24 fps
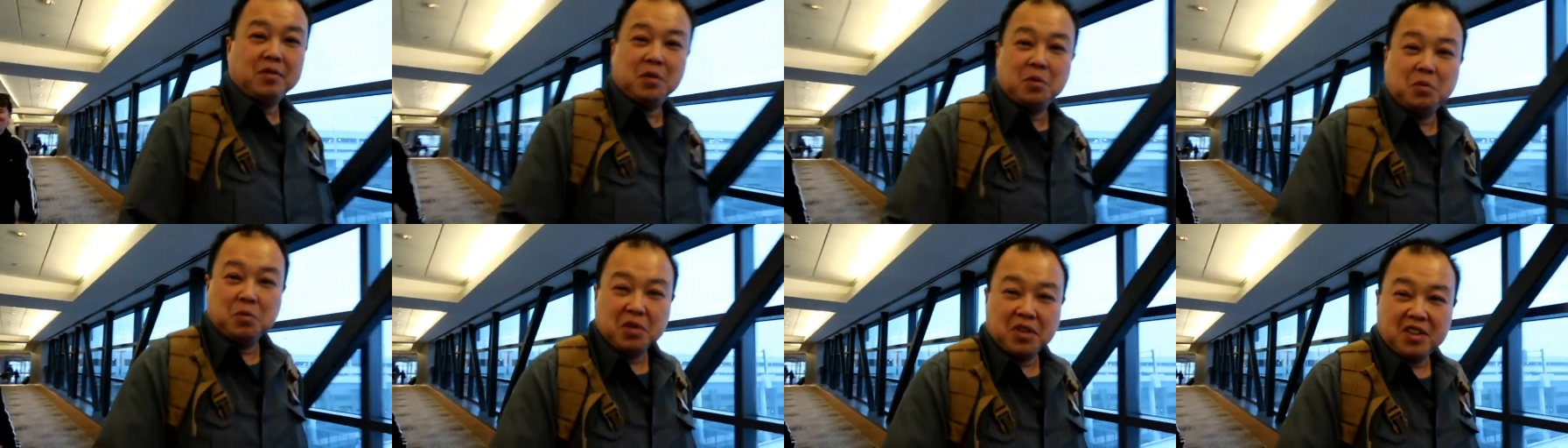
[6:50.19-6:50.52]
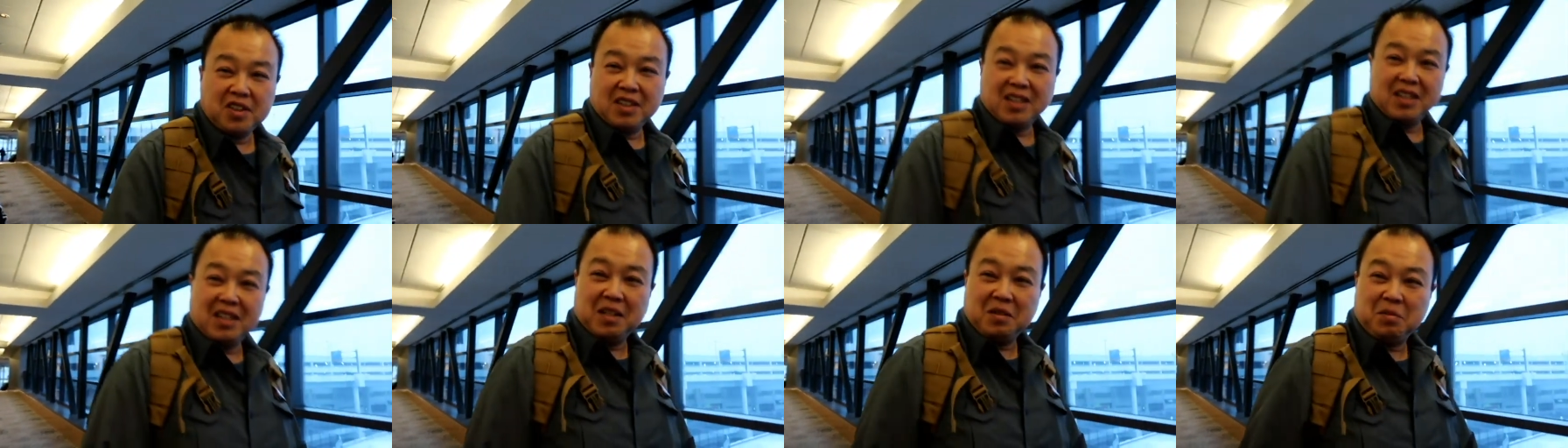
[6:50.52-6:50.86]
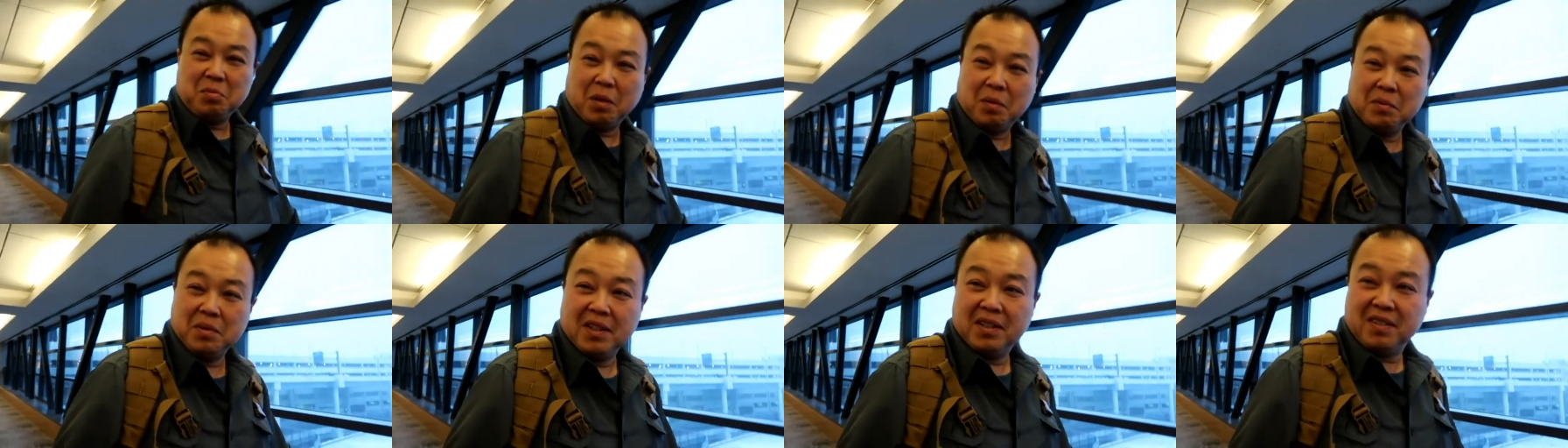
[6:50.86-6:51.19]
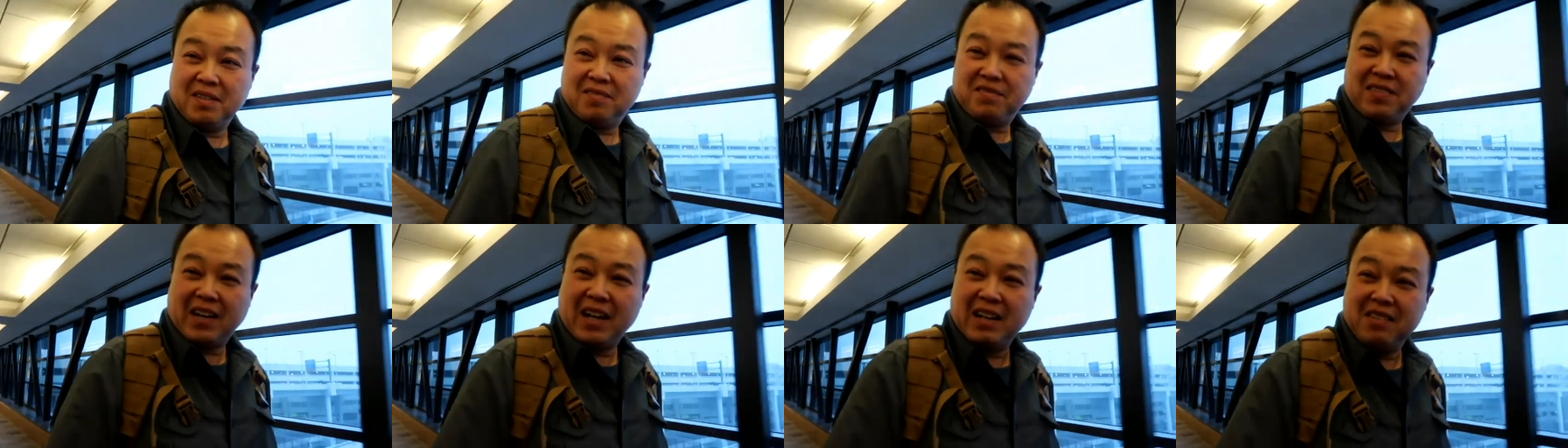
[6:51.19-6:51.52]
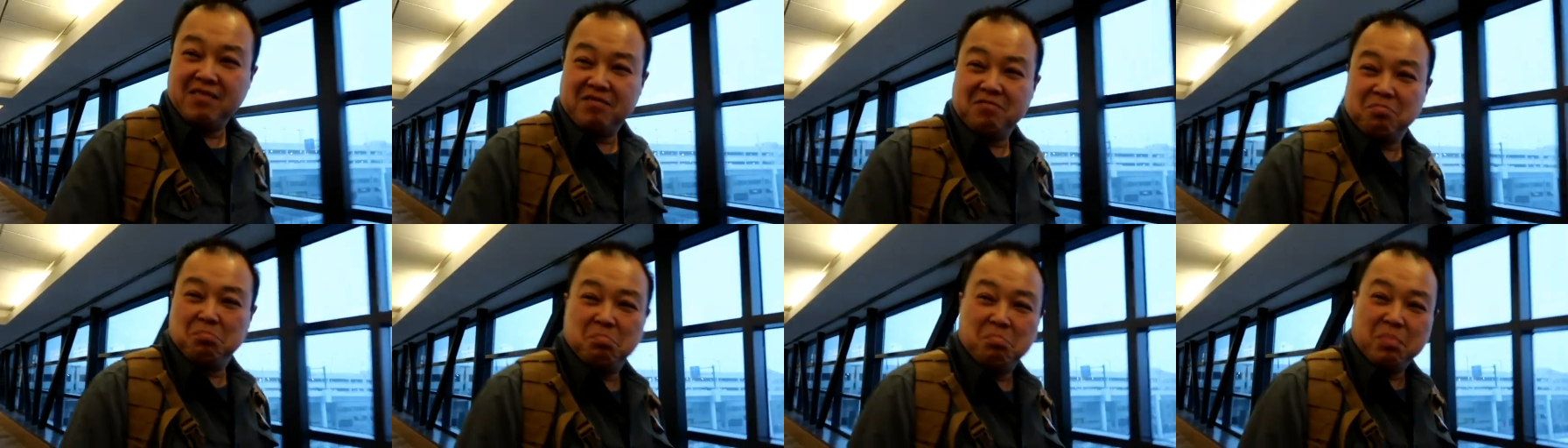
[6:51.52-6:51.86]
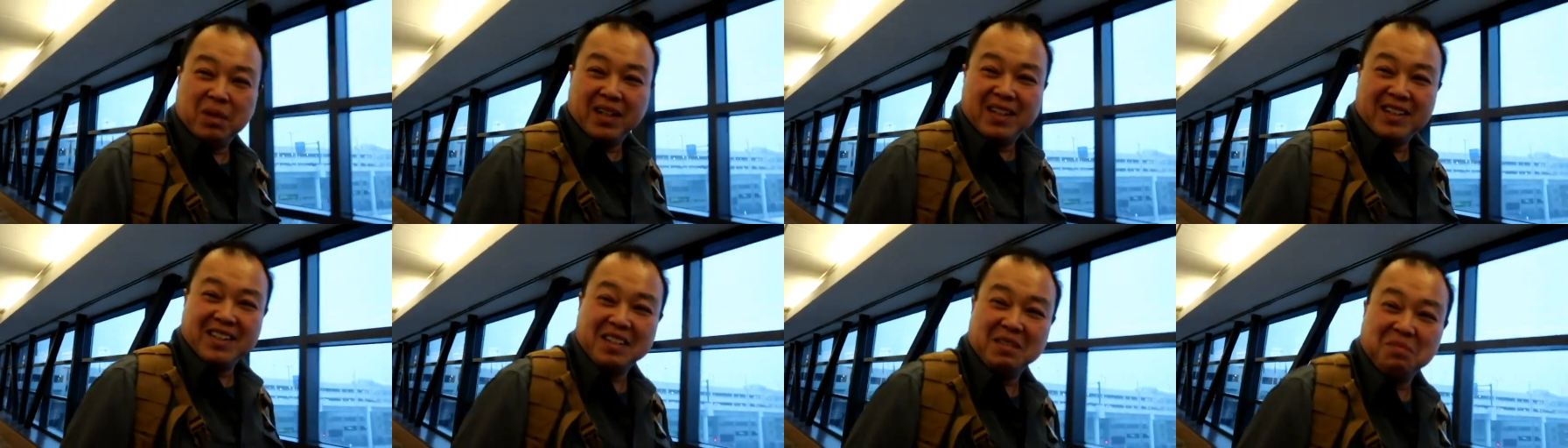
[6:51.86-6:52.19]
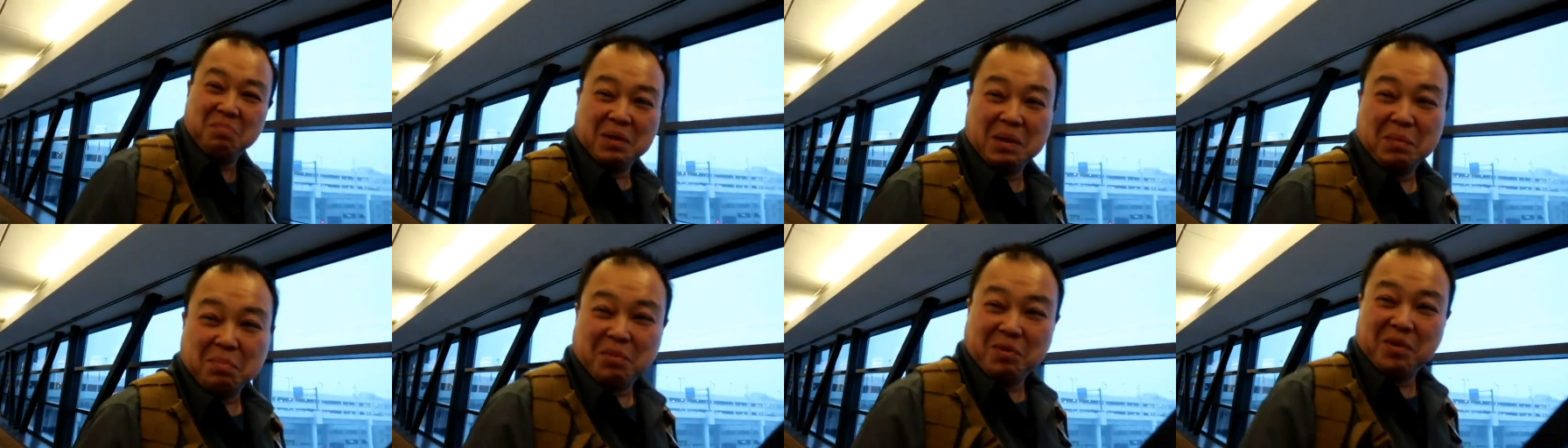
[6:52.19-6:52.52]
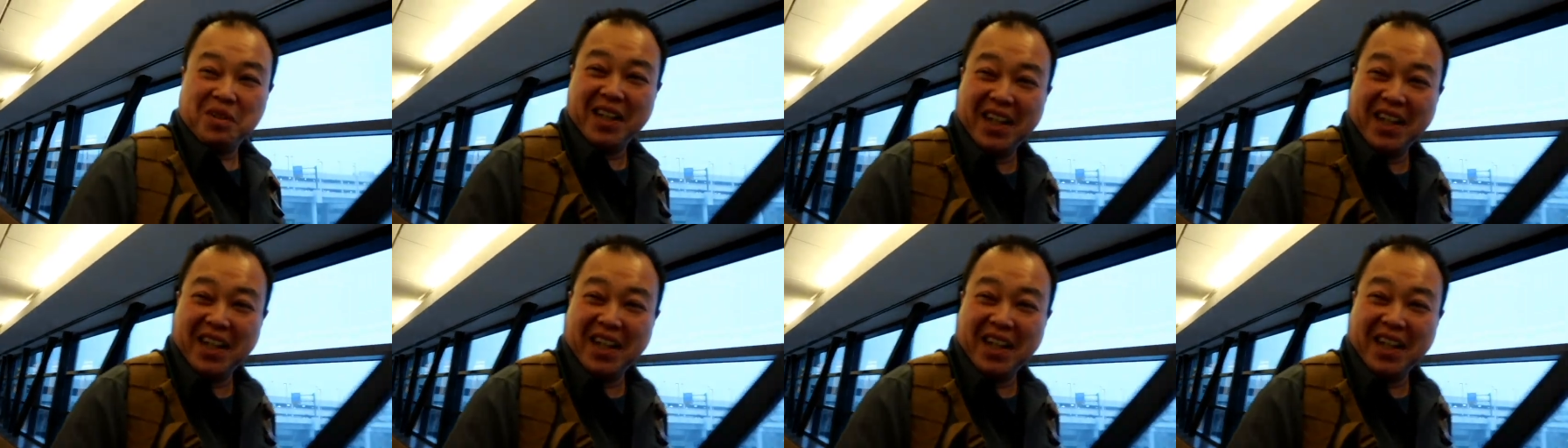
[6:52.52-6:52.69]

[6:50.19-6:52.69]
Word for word: So we'll see, there's probably 5 billion people